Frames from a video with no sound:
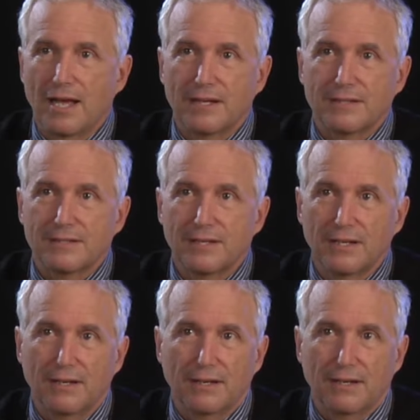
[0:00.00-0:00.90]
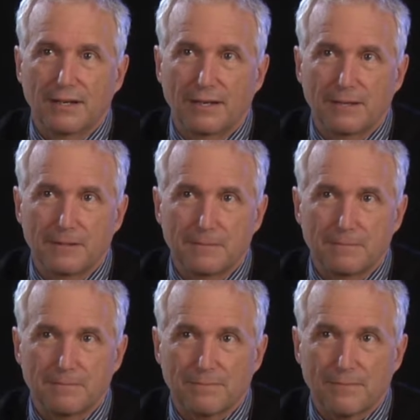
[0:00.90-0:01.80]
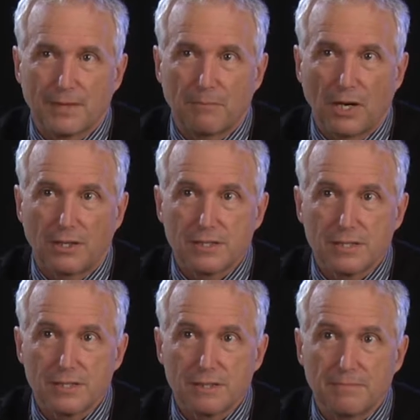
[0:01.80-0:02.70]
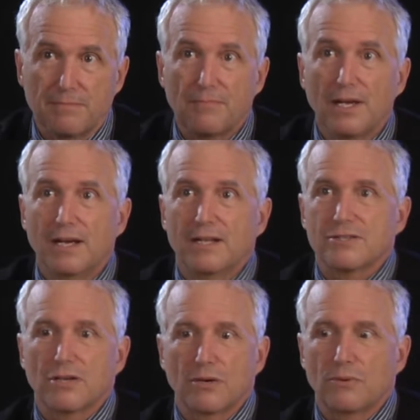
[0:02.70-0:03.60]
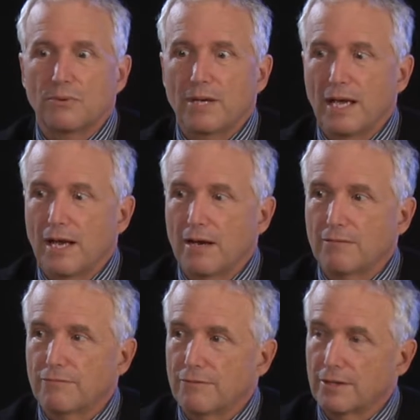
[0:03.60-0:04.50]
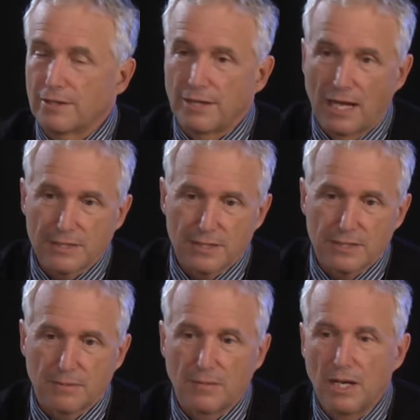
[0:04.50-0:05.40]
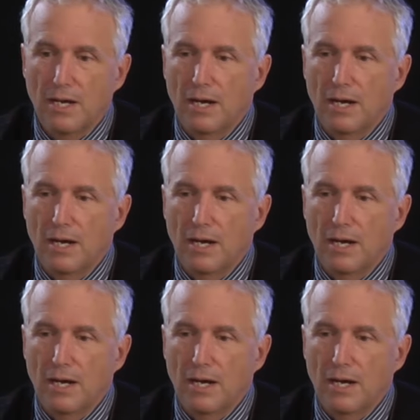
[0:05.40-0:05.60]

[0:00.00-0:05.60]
and market system. So we have that system.